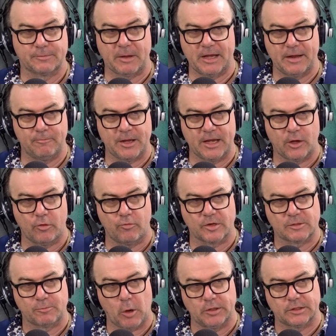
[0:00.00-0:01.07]
Been a good
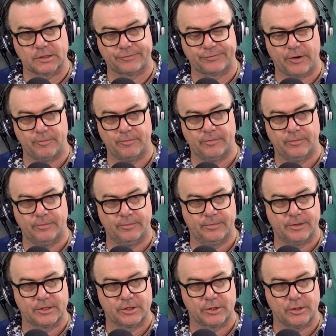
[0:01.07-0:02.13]
response from
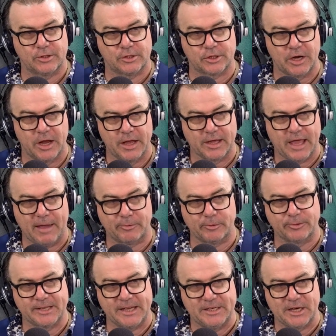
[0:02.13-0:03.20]
the church, capital
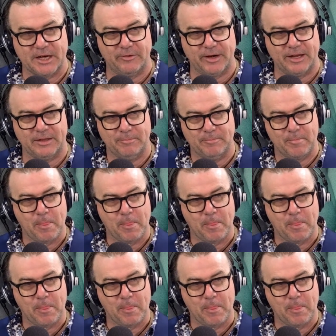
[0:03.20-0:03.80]
C, generally?